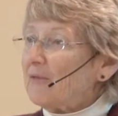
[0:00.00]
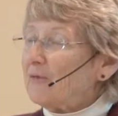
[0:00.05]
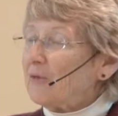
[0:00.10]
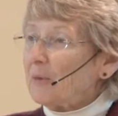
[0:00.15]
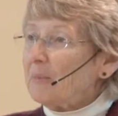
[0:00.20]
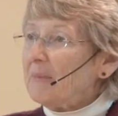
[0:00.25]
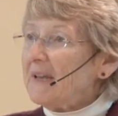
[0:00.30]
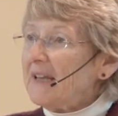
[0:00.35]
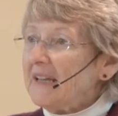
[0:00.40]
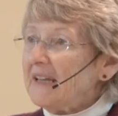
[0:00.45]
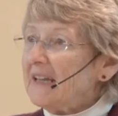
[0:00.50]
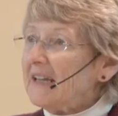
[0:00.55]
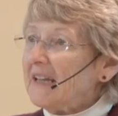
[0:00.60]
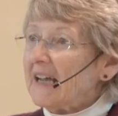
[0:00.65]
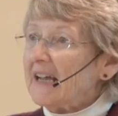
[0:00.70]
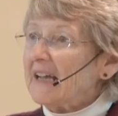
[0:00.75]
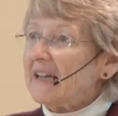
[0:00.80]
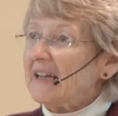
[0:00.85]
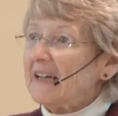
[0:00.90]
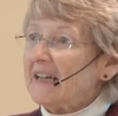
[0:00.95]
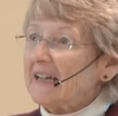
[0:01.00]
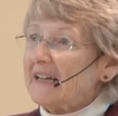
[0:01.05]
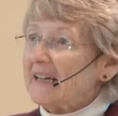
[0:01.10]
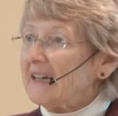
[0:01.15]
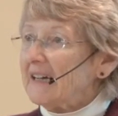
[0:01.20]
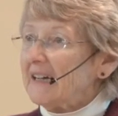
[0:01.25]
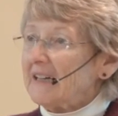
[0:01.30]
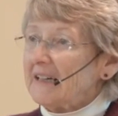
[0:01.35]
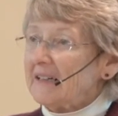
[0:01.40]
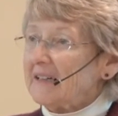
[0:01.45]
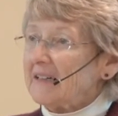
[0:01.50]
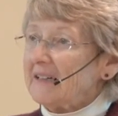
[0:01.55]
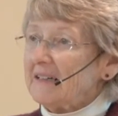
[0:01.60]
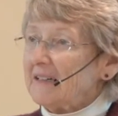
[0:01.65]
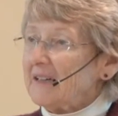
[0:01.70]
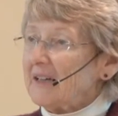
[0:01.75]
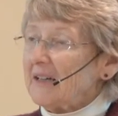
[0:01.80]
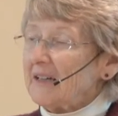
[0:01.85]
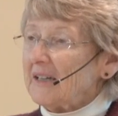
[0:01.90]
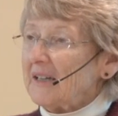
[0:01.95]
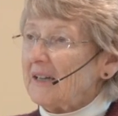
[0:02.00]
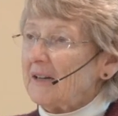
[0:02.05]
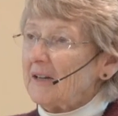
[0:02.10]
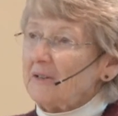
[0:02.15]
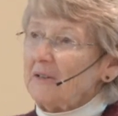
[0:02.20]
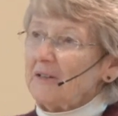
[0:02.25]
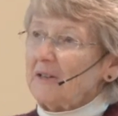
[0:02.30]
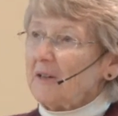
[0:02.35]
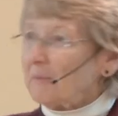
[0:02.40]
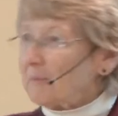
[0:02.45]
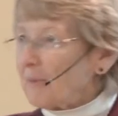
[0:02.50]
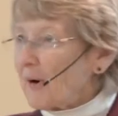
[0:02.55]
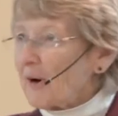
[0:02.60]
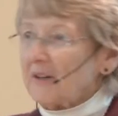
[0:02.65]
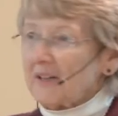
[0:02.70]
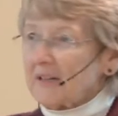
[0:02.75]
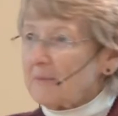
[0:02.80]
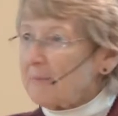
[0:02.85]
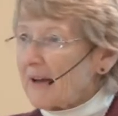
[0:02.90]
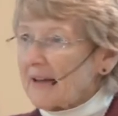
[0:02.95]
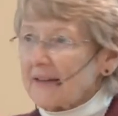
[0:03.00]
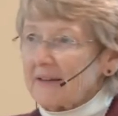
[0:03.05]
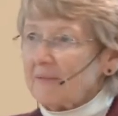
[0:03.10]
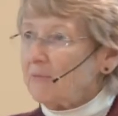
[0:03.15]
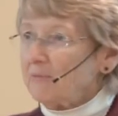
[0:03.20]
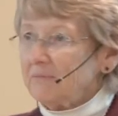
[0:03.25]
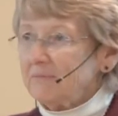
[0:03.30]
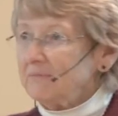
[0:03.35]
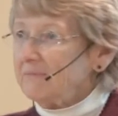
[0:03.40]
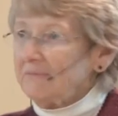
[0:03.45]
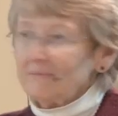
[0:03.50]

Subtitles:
For me, partly by